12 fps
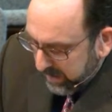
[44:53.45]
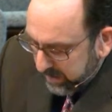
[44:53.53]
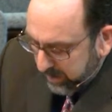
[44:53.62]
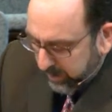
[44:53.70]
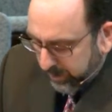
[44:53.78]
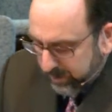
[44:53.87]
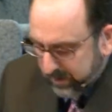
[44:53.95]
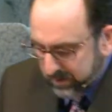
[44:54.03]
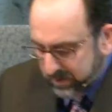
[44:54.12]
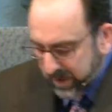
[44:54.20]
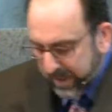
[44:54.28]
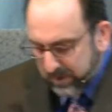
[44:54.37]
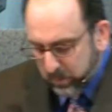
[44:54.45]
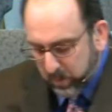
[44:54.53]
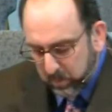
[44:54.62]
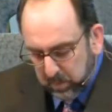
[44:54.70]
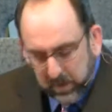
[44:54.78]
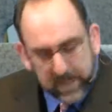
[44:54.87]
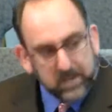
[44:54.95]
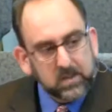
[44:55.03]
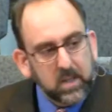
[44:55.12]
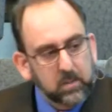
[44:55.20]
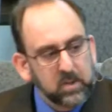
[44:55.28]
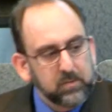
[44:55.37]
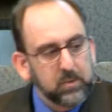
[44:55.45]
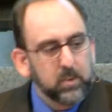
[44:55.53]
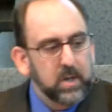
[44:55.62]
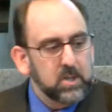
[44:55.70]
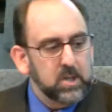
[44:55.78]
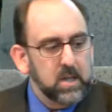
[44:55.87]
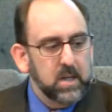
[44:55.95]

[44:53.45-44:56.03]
The Lord decides what plans come to fruition.